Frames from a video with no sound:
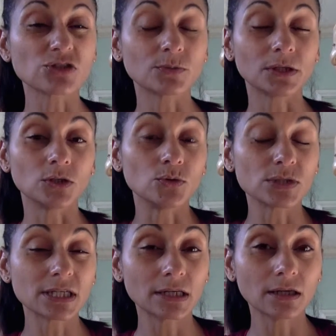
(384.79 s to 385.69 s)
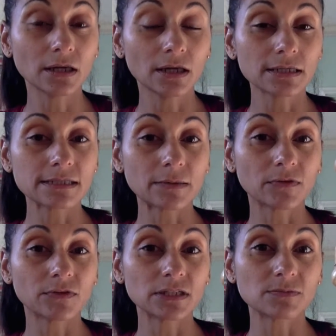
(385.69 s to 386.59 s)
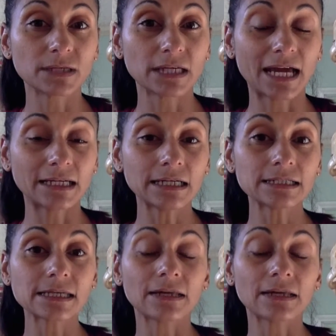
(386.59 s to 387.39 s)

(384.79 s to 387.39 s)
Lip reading: to be using some of these mechanics,